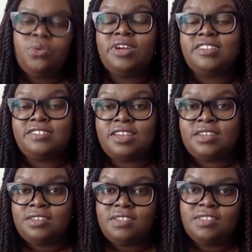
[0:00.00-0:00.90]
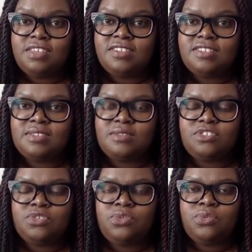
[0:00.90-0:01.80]
or extend this
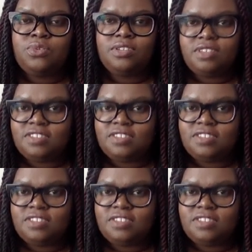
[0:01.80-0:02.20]
to